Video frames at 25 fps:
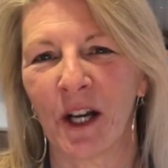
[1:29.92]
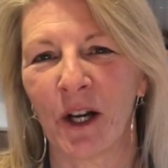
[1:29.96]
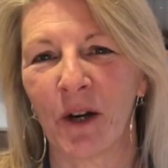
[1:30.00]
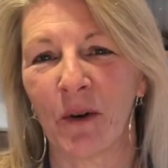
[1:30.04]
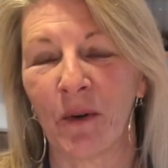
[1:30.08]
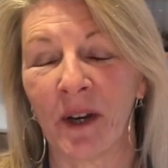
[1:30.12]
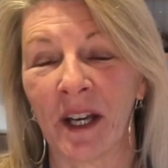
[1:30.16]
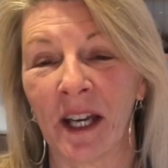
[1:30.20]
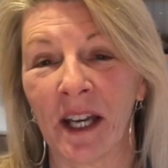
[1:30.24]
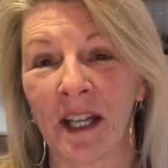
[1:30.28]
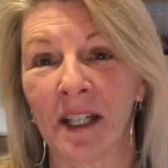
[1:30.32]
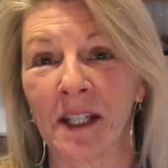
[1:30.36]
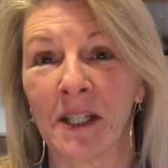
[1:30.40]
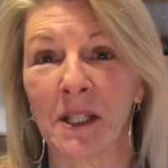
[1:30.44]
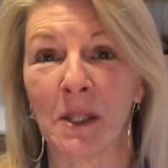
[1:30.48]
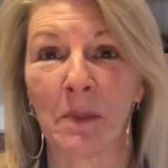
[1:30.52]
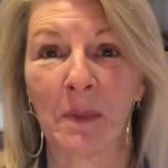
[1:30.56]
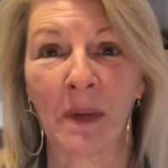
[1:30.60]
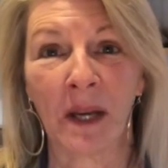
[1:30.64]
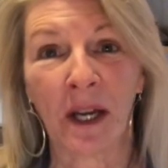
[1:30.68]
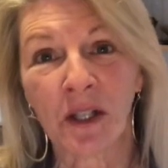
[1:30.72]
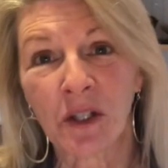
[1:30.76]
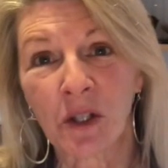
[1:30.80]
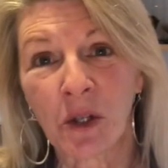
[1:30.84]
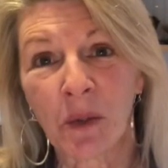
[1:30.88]
RHIANNON's a
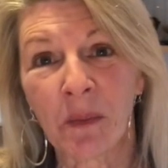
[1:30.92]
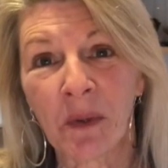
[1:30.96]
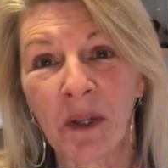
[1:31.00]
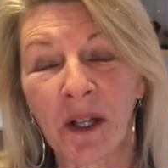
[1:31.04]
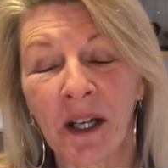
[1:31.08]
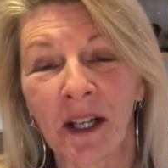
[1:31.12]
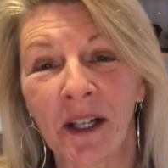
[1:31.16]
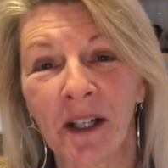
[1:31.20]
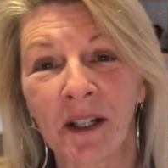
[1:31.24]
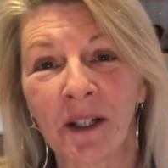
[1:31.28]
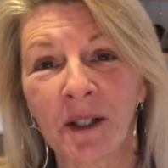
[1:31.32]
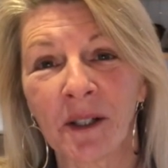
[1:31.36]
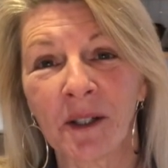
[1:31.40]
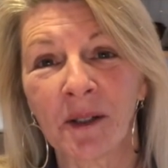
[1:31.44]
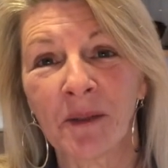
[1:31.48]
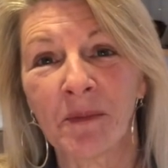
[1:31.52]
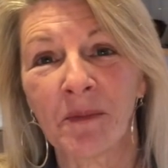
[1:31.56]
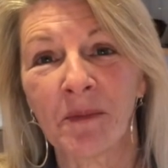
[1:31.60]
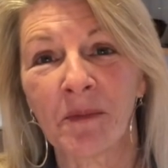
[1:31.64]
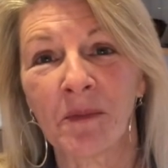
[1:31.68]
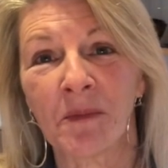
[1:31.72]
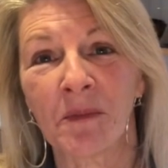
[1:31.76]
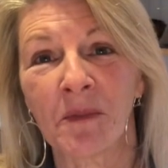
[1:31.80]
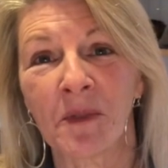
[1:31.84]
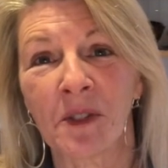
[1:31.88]
banjo player,
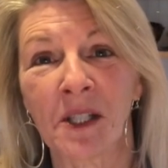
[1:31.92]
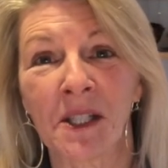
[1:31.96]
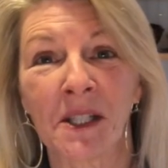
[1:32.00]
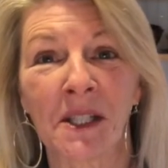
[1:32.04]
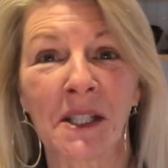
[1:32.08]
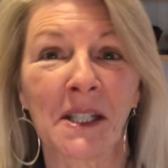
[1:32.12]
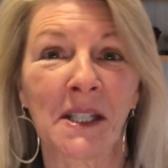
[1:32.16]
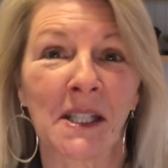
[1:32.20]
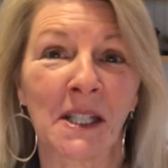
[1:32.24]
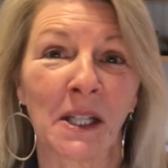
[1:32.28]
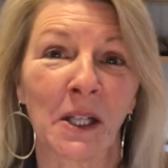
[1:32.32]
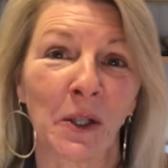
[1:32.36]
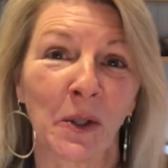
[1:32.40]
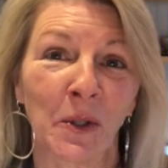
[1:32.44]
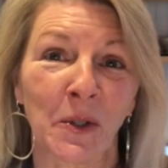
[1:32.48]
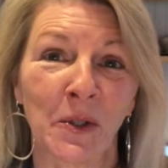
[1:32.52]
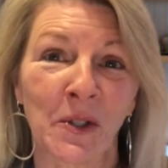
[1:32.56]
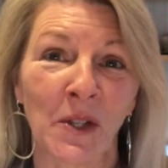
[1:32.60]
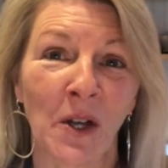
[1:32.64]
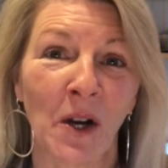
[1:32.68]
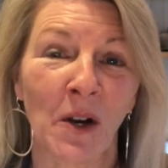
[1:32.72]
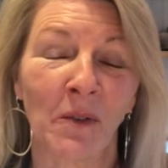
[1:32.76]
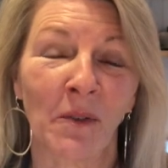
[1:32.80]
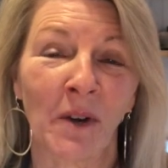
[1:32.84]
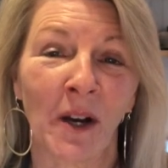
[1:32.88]
she's a
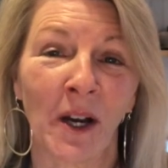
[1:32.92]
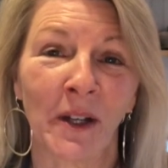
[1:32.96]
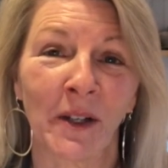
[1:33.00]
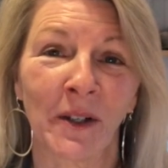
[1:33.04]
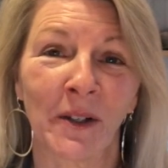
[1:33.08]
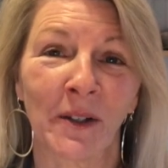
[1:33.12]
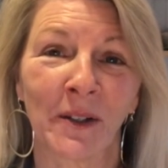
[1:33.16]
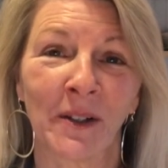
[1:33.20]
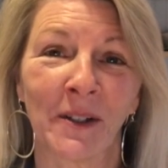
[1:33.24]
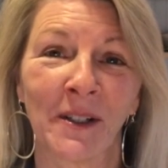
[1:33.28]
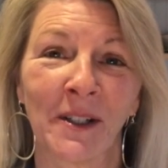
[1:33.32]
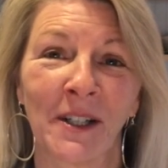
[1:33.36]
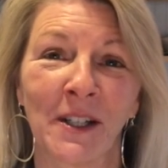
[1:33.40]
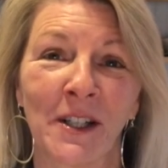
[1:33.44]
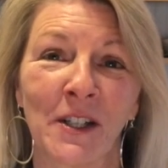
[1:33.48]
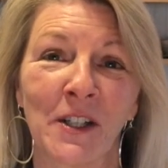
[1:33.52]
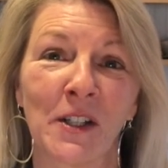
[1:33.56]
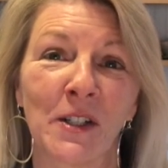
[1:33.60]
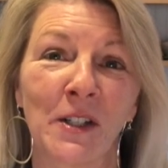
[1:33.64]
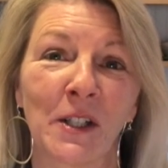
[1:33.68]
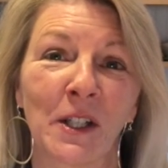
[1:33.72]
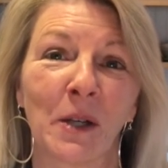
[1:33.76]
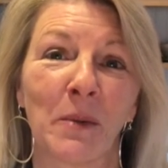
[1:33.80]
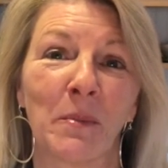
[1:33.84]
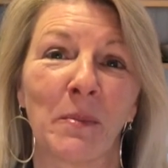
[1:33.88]
singer-songwriter,
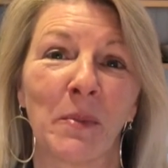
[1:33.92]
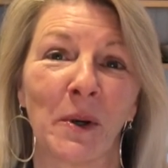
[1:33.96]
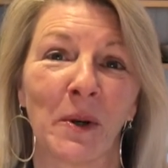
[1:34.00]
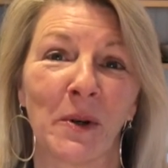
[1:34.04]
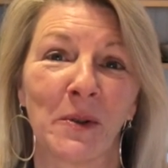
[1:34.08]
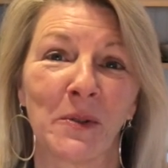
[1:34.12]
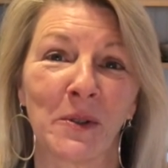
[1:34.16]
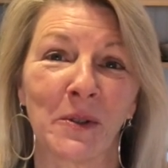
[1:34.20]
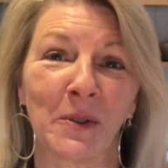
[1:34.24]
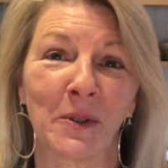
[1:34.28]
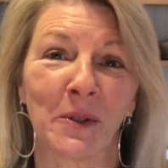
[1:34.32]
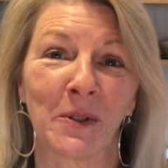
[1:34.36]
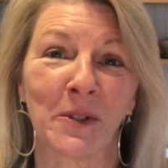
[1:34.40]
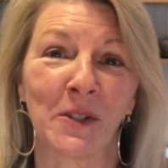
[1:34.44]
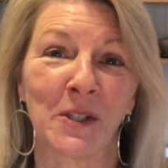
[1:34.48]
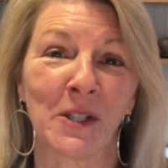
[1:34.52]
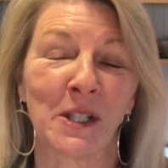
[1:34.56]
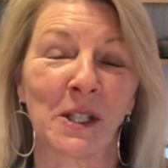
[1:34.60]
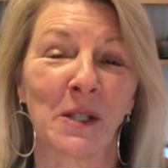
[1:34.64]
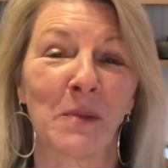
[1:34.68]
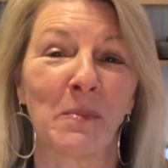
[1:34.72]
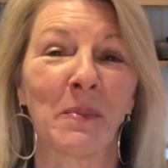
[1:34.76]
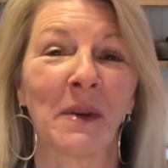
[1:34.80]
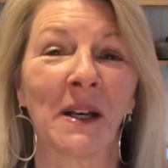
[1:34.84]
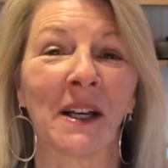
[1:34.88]
she's a composer, she's
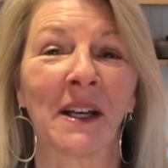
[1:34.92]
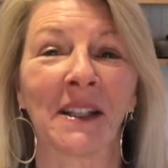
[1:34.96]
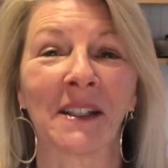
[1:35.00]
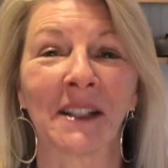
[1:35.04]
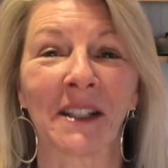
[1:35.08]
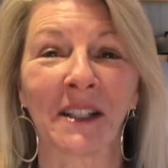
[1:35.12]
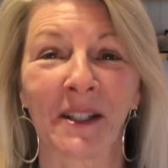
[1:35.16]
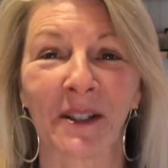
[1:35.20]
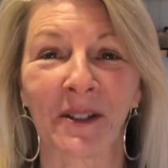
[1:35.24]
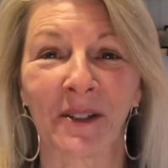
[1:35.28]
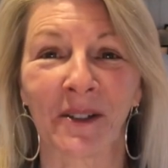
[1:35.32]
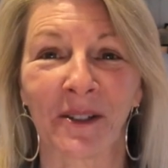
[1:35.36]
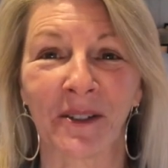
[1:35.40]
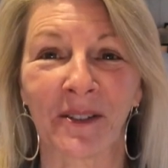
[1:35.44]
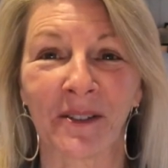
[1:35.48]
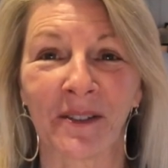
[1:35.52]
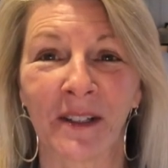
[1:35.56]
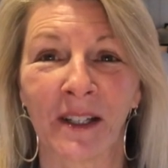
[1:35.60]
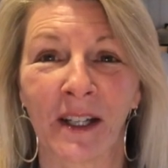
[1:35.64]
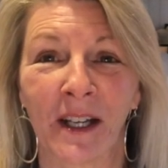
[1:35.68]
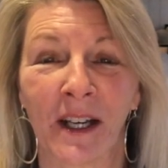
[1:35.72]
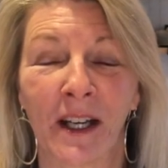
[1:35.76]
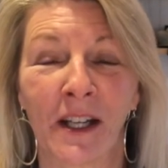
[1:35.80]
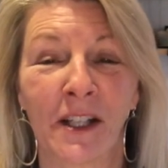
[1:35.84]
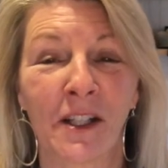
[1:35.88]
a band leader,
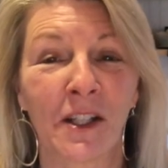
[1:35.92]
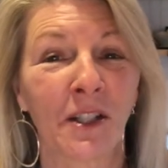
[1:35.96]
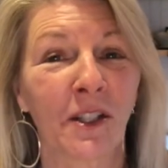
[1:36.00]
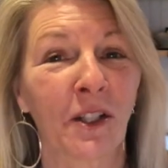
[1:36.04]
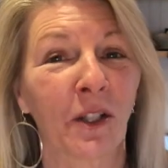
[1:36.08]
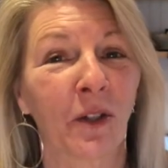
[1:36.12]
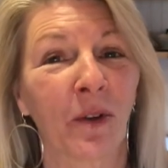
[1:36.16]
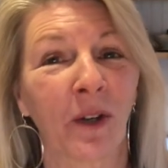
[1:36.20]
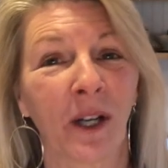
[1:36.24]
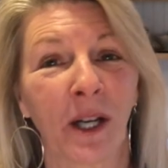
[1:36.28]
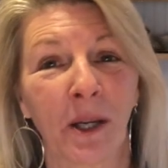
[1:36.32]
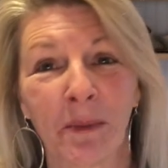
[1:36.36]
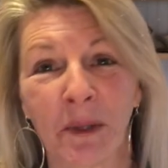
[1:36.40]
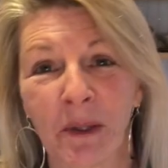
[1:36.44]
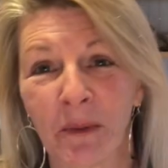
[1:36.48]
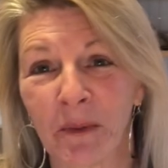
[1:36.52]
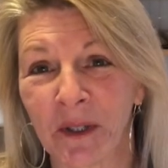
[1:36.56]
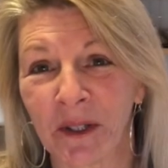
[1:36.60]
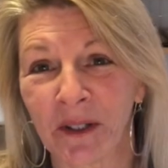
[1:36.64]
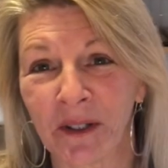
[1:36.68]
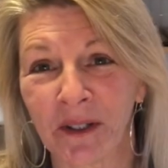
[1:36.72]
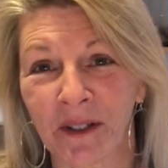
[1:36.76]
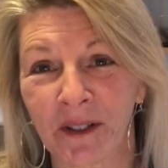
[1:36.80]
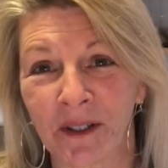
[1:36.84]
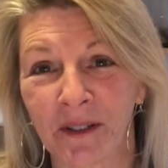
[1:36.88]
she's a Grammy
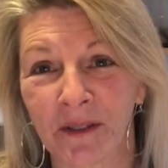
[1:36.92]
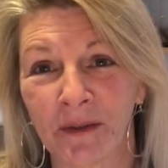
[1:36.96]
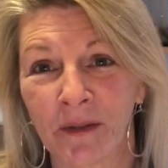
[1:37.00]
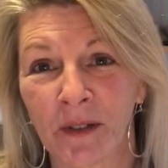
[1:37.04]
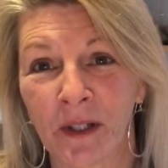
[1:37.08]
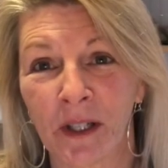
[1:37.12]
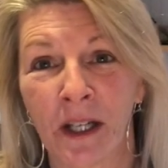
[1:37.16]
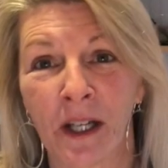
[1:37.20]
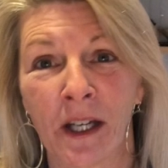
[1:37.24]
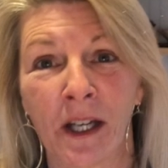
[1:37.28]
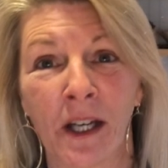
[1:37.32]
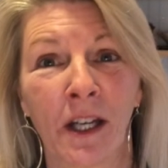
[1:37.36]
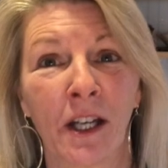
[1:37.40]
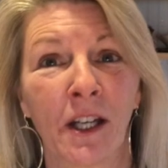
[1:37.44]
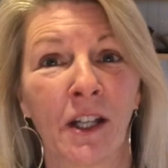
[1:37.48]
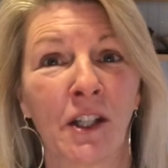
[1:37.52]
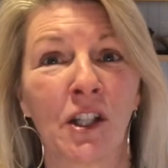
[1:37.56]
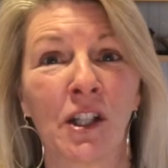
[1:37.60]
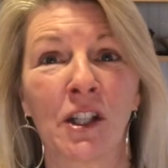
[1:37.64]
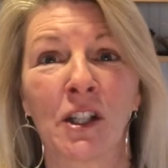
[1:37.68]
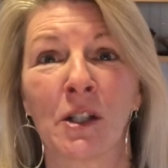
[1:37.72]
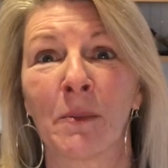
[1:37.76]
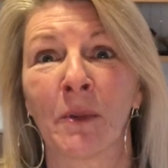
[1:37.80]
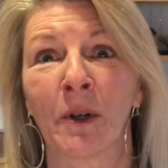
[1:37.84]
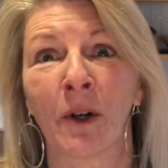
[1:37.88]
winner,
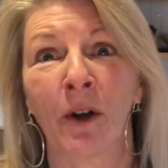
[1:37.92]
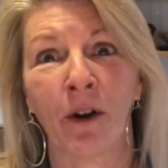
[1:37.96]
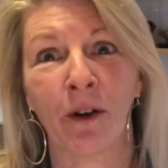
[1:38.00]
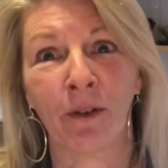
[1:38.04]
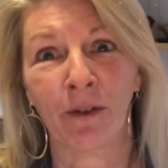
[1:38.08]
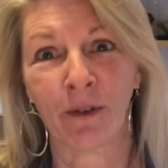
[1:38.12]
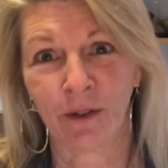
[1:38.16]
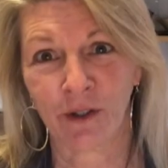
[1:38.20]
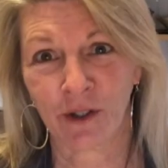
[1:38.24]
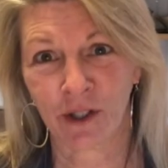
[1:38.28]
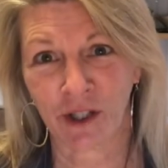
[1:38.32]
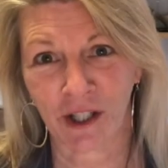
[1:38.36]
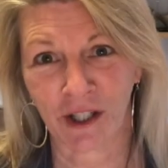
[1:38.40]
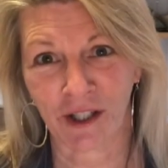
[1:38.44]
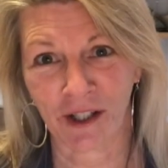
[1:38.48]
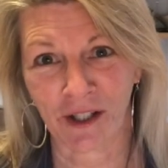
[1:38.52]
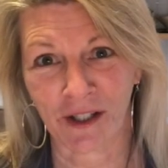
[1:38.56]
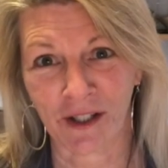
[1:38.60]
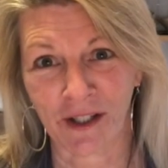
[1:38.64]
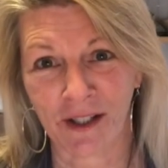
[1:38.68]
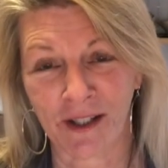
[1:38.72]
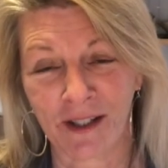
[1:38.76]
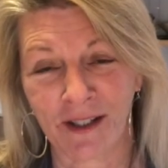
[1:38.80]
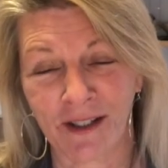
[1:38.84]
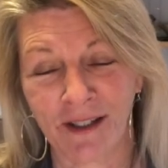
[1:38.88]
she's a MacArthur
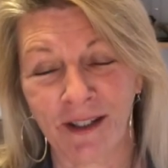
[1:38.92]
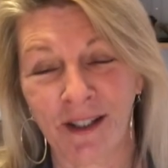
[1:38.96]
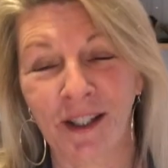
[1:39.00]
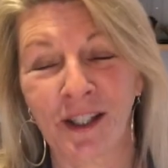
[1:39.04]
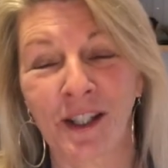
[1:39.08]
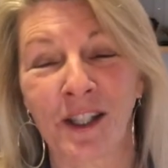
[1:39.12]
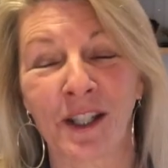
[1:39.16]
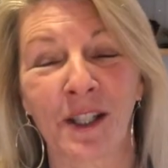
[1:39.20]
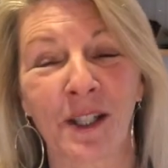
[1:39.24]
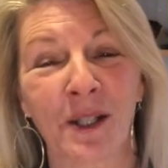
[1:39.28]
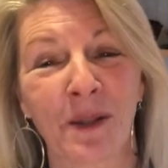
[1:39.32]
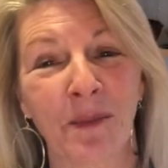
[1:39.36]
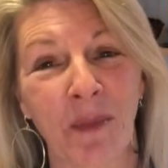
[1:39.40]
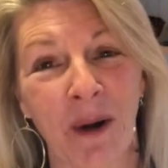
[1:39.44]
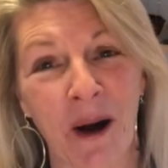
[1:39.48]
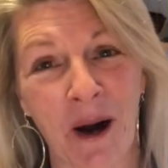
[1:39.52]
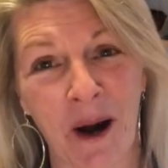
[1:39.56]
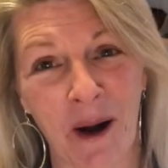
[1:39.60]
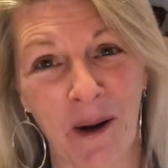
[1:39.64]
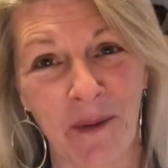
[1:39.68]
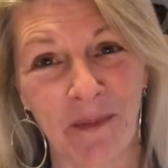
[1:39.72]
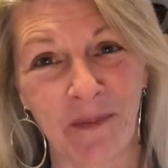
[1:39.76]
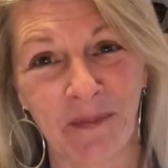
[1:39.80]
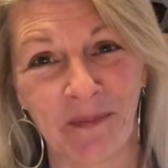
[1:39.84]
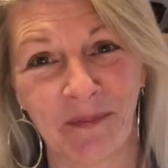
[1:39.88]
genius, she's a
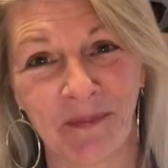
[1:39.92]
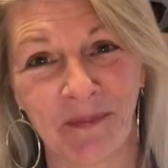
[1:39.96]
mom.